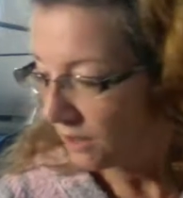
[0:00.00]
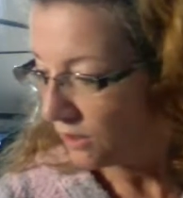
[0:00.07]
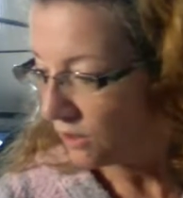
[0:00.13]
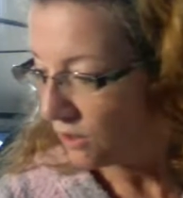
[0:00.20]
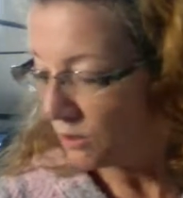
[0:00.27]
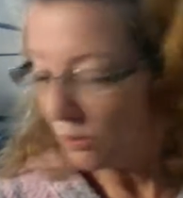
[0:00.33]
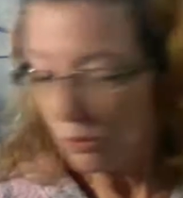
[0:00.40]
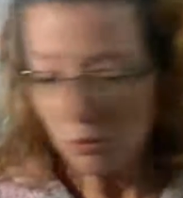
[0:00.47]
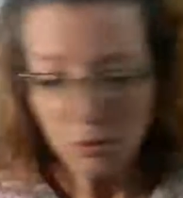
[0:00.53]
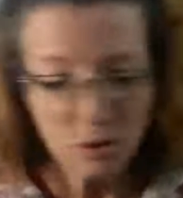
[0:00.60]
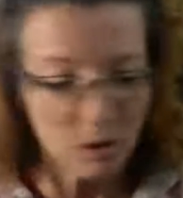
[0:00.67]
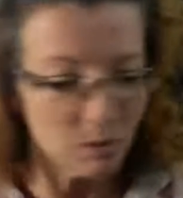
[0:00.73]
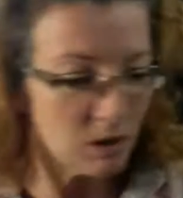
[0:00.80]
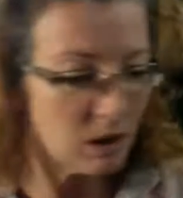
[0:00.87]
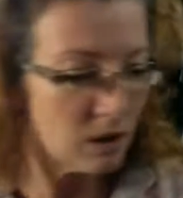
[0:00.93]
to
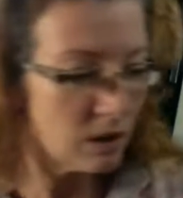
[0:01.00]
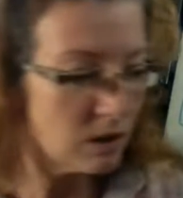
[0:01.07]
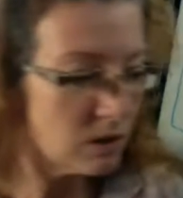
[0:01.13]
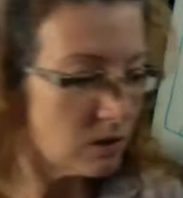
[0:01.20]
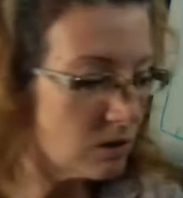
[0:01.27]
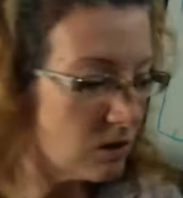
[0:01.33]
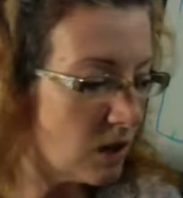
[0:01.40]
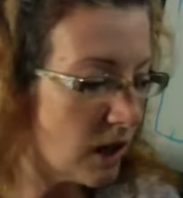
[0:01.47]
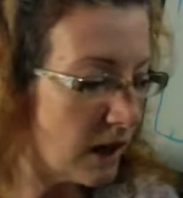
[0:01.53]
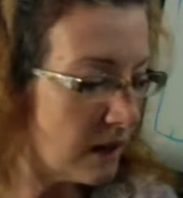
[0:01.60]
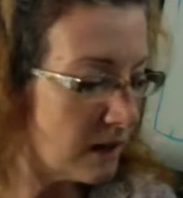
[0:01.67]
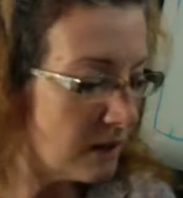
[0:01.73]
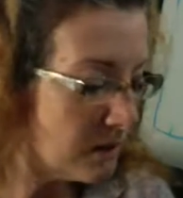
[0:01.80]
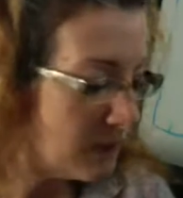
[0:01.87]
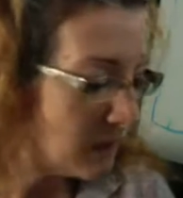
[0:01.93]
some of the art
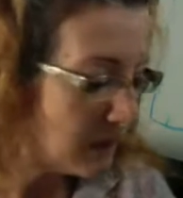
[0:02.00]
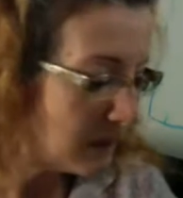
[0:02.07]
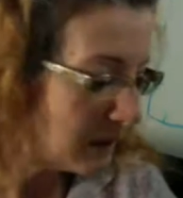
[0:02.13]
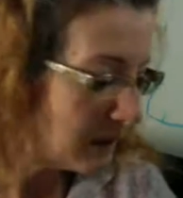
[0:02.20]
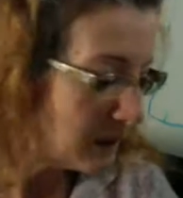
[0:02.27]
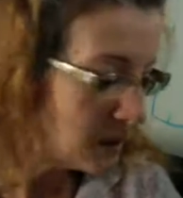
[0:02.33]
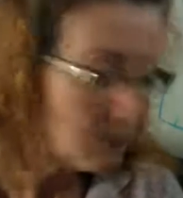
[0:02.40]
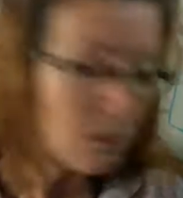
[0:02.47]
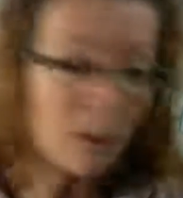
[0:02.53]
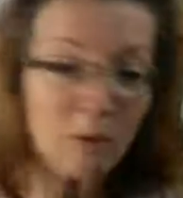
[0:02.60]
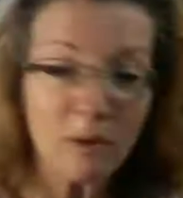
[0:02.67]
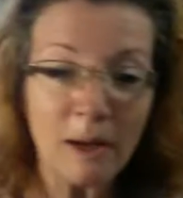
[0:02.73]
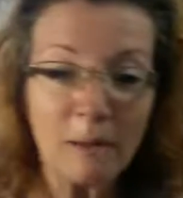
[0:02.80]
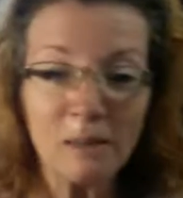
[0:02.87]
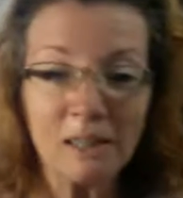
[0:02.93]
and some of my
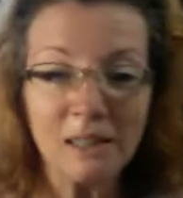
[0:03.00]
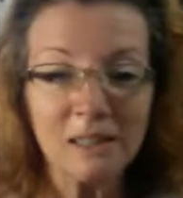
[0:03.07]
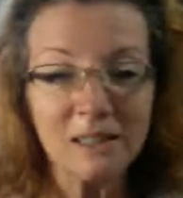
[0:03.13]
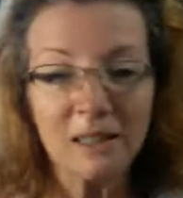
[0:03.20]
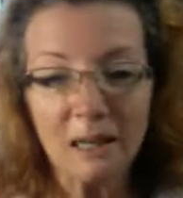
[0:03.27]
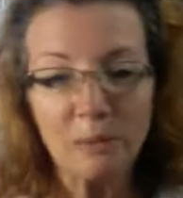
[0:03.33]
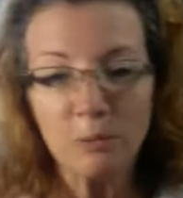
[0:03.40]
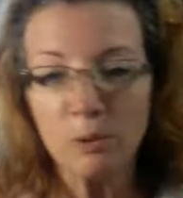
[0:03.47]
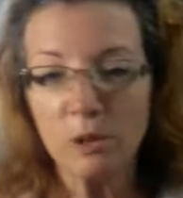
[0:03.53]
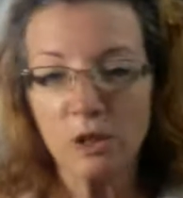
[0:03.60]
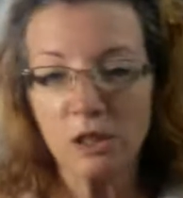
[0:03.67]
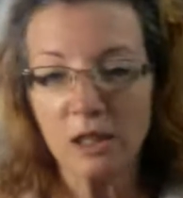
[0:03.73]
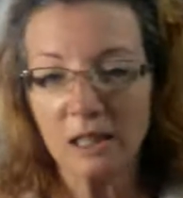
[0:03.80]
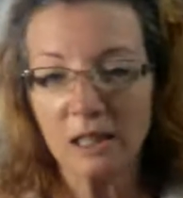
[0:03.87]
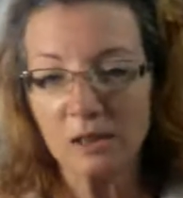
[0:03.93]
ramblings. I
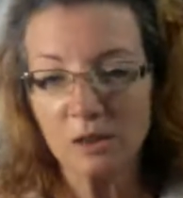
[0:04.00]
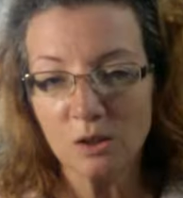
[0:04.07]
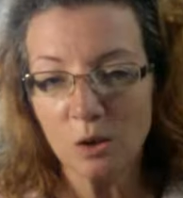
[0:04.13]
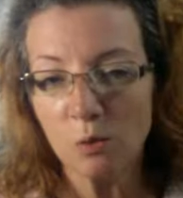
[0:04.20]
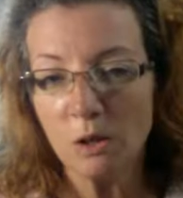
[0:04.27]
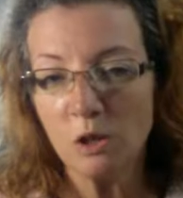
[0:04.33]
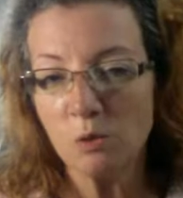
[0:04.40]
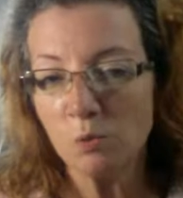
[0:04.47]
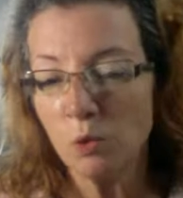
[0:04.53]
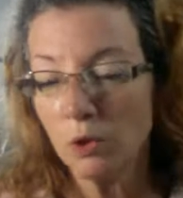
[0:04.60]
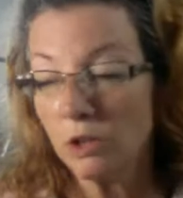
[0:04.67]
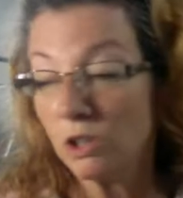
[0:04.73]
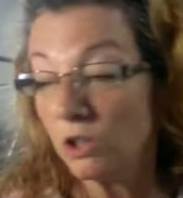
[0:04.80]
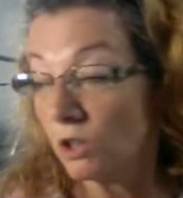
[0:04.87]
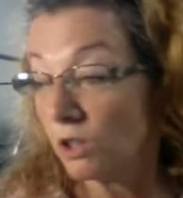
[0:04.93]
appreciate that so much more
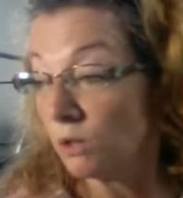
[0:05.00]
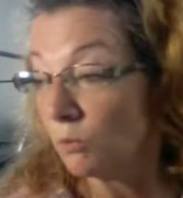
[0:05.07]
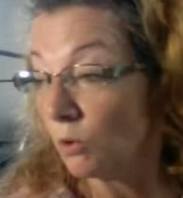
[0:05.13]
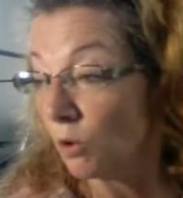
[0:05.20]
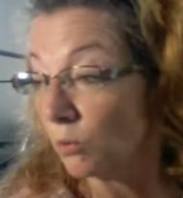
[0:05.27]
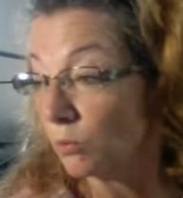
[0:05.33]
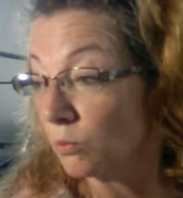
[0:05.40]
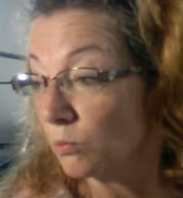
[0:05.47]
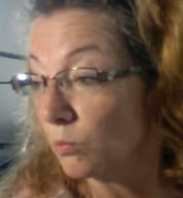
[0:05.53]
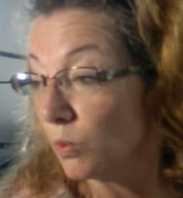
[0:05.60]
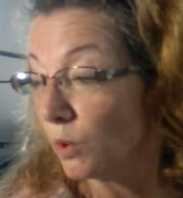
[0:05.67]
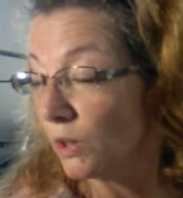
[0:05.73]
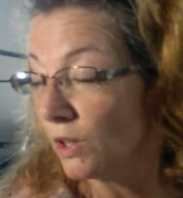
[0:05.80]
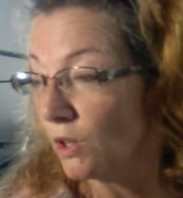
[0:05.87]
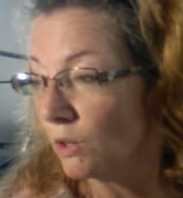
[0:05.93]
than you could know.
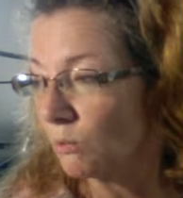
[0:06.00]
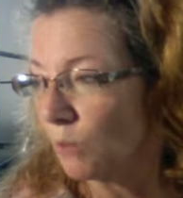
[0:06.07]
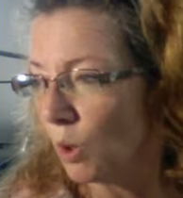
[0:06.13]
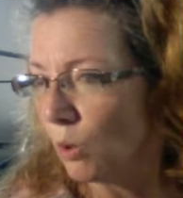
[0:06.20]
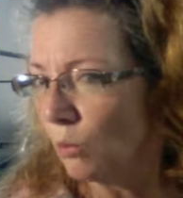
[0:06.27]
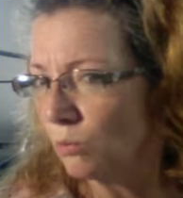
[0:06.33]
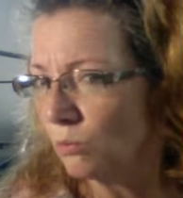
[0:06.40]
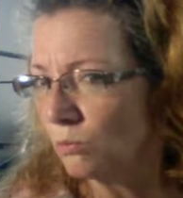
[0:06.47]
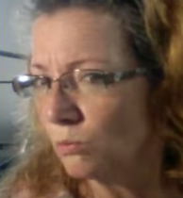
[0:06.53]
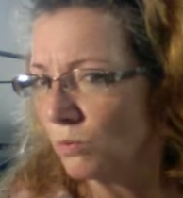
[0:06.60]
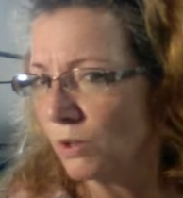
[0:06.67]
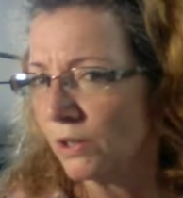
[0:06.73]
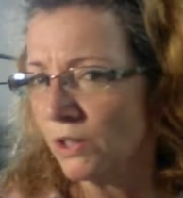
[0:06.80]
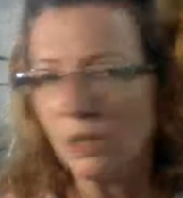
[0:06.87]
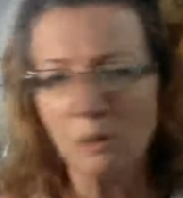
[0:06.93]
More than you can mow,
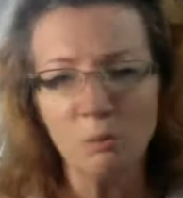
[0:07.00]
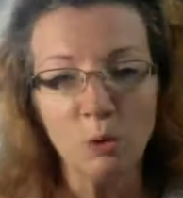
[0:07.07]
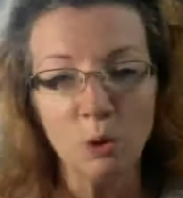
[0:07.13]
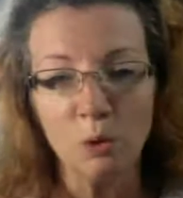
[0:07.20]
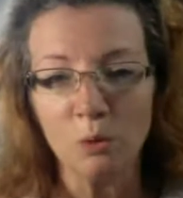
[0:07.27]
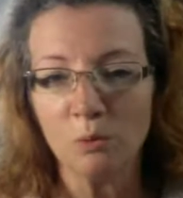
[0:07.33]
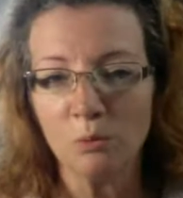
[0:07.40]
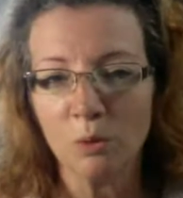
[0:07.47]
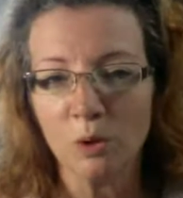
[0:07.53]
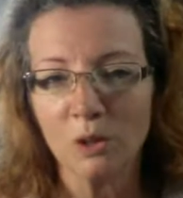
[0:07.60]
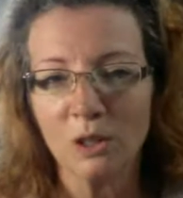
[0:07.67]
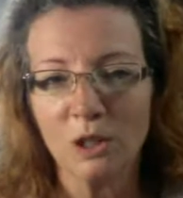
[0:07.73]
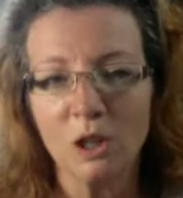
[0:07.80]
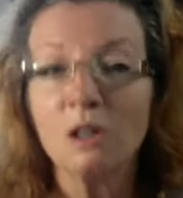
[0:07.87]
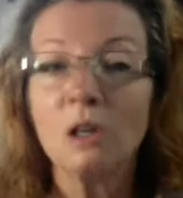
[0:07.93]
more than you can move, more
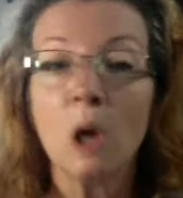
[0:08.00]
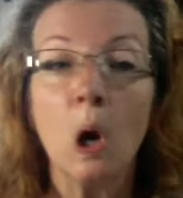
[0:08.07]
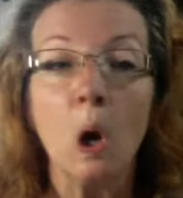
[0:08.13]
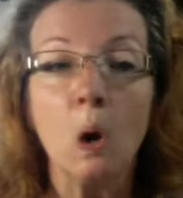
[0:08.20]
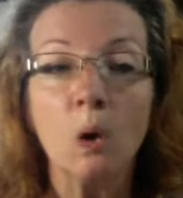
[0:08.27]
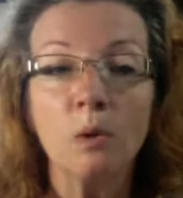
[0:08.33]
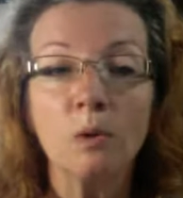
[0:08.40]
than you can know.